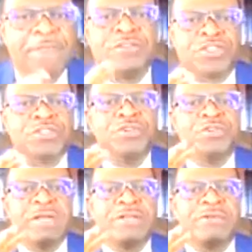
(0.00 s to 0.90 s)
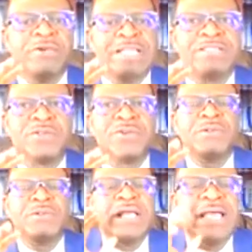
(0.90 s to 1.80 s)
children who are in
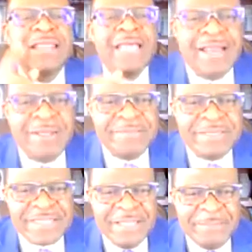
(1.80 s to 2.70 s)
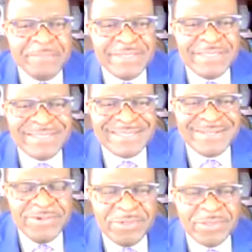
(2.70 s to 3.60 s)
school, they're gonna be skipping
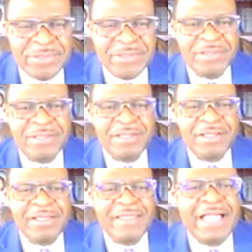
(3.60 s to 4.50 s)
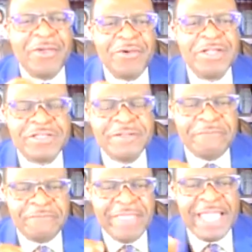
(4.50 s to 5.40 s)
school. They're going to,
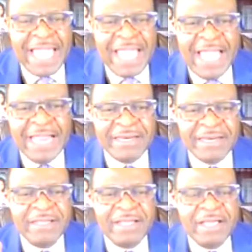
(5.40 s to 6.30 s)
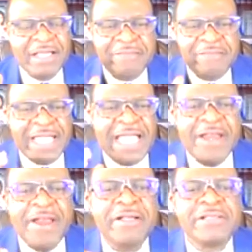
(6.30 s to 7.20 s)
if they can. If they
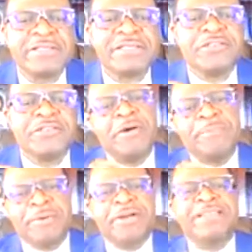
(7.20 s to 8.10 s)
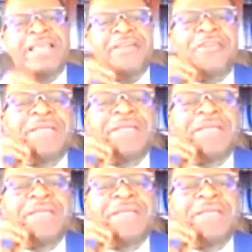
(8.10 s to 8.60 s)
cannot, you're a parent, they're gonna be